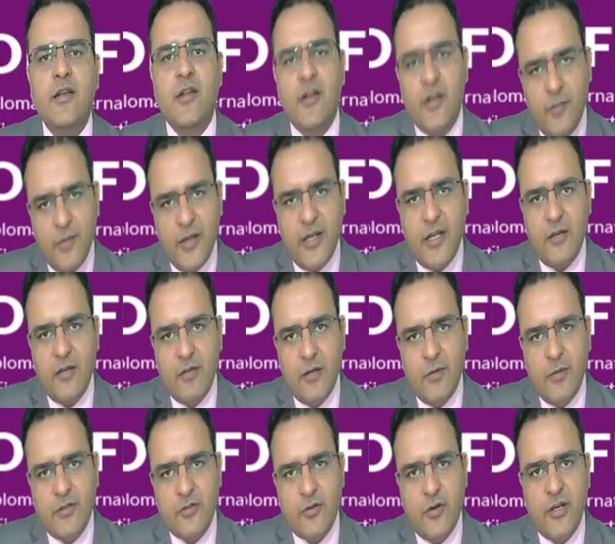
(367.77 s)
Remaining will
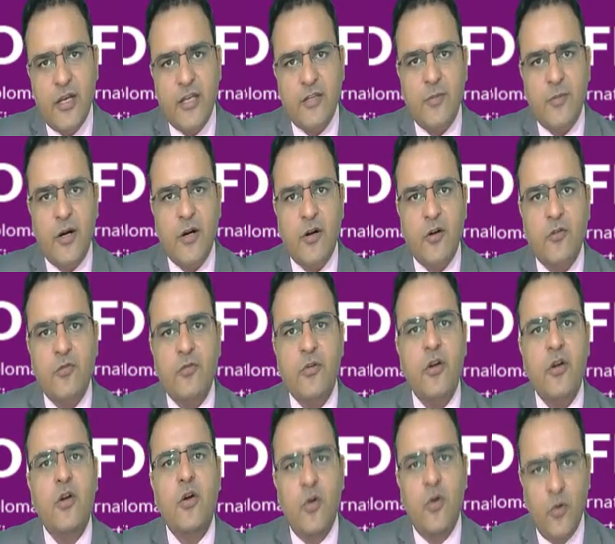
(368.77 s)
be showing as part of
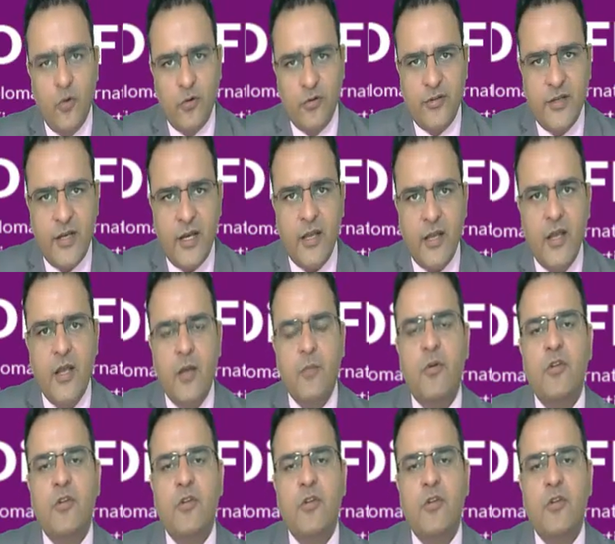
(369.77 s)
OCI.